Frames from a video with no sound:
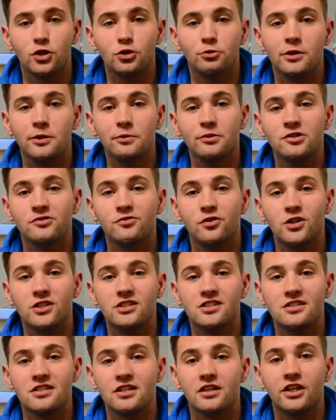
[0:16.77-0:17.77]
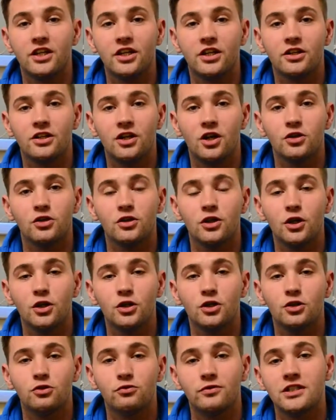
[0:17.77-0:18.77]
young people's voices are heard on
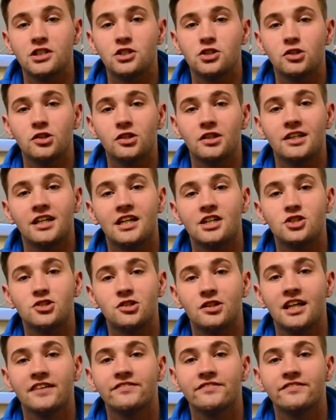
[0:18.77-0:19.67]
local, regional and national